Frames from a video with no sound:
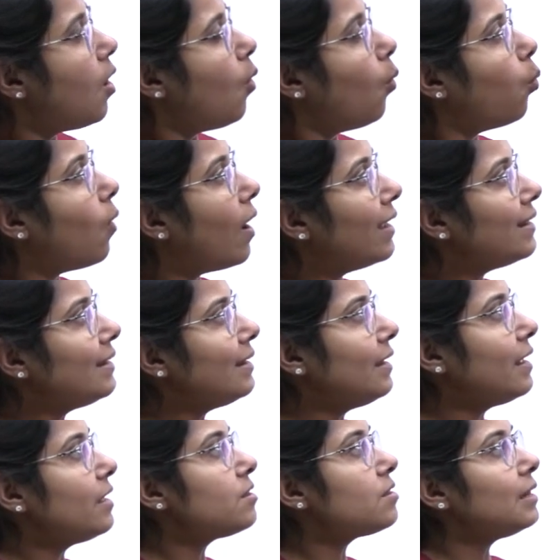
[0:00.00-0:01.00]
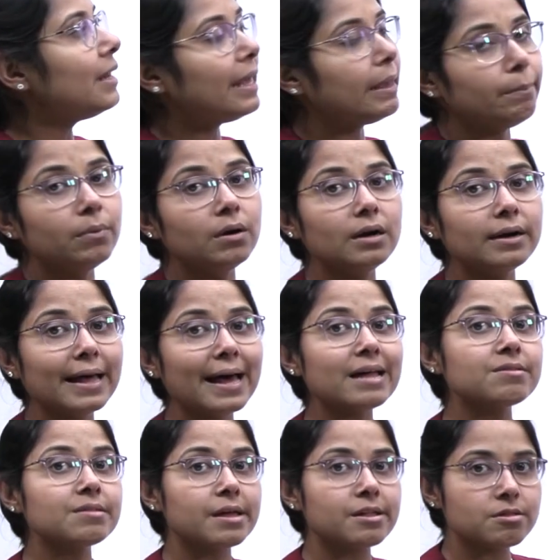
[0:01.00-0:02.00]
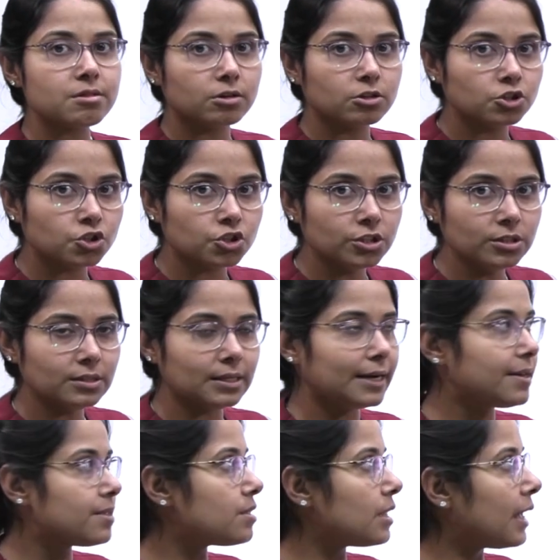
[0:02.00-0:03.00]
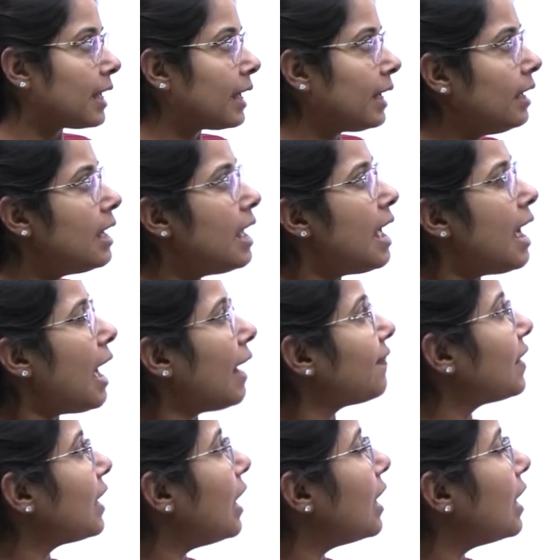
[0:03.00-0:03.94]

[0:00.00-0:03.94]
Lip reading: One is labeled as assertion, that is A, and the